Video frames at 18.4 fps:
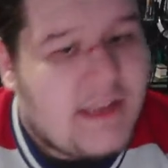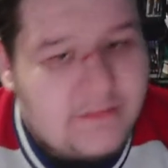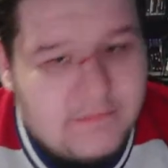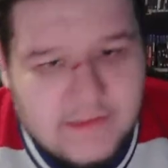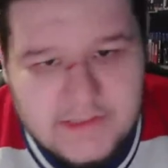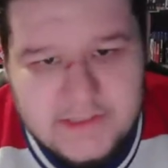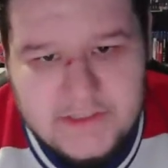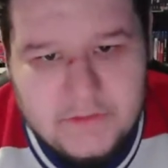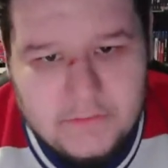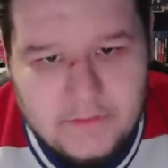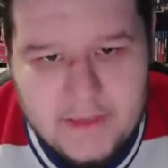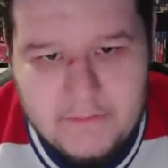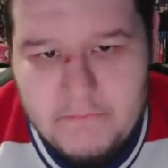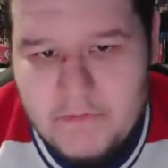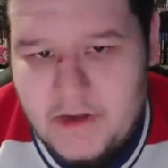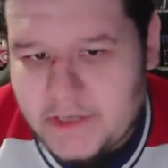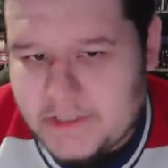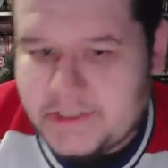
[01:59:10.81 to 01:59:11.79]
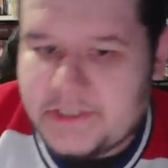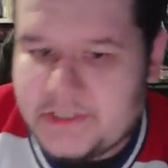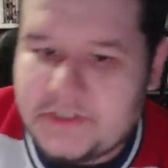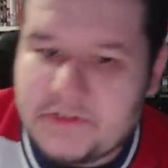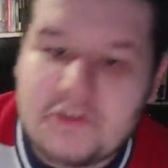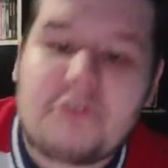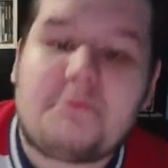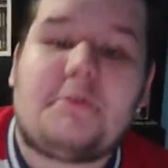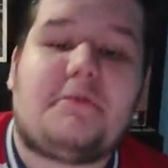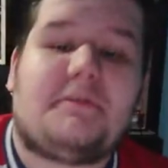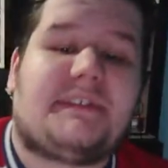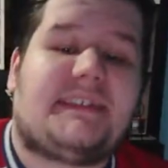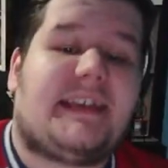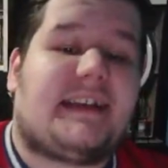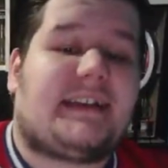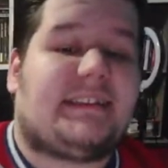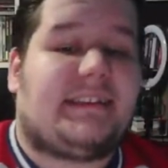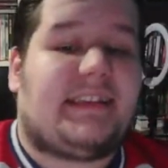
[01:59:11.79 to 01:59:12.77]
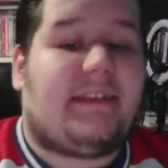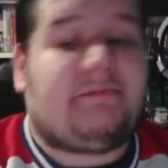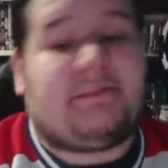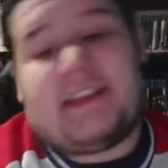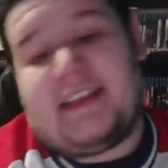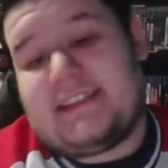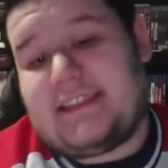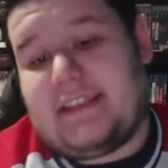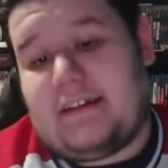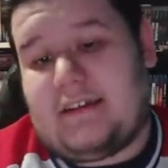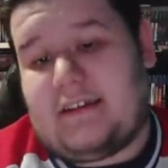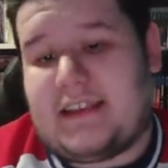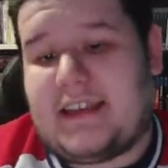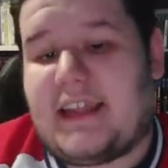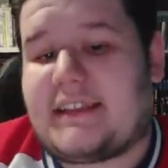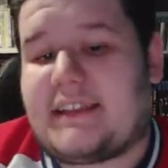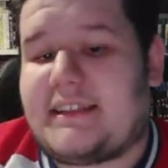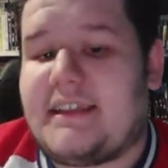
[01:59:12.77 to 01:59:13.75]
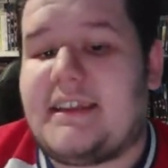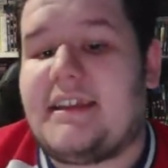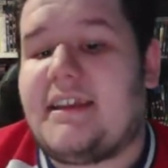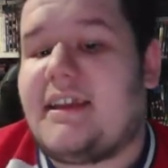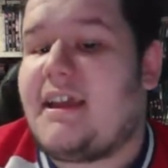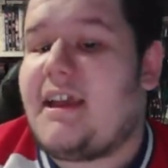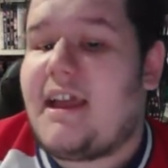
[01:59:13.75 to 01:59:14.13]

They just don't get much. Struble with seconds left. Nice hit on Konechny.